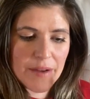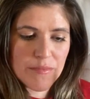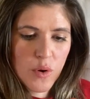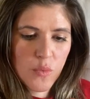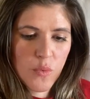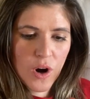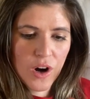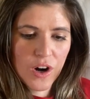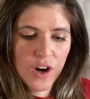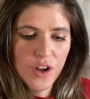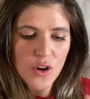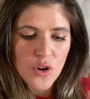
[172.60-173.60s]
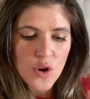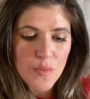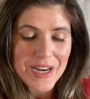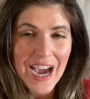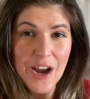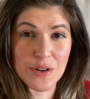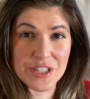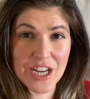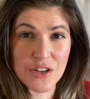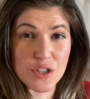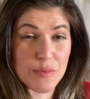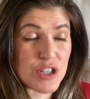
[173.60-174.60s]
were who we narrowed down
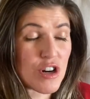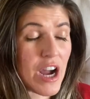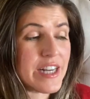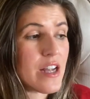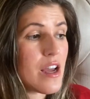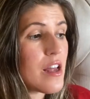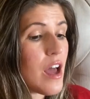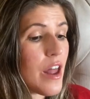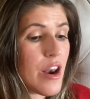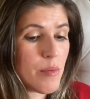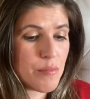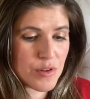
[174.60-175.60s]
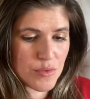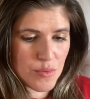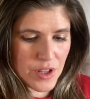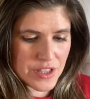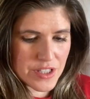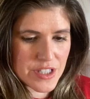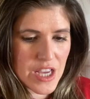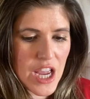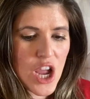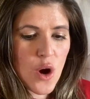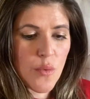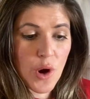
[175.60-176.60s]
to. We tried a number of ones.
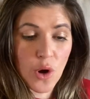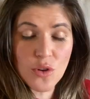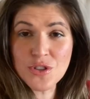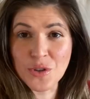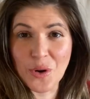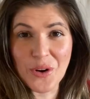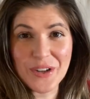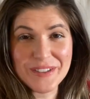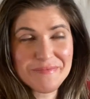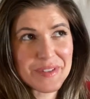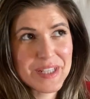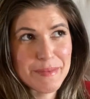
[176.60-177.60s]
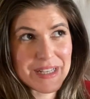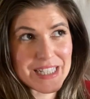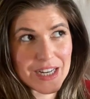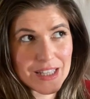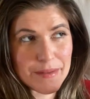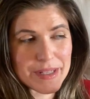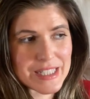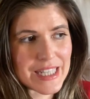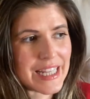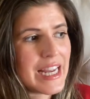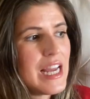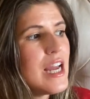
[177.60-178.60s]
We also, this may sound a little bit
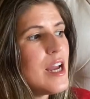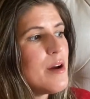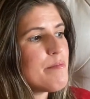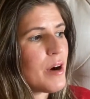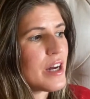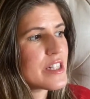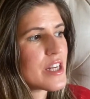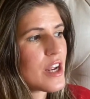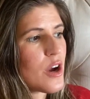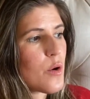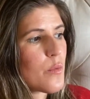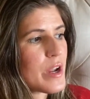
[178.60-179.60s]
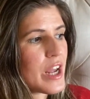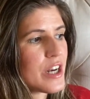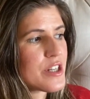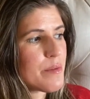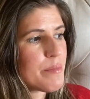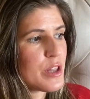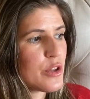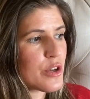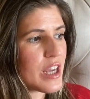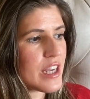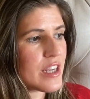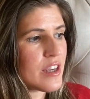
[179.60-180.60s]
silly, but we had been
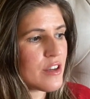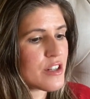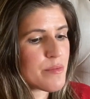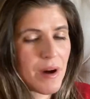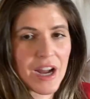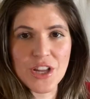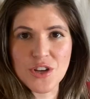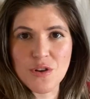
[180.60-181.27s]
looking to buy a new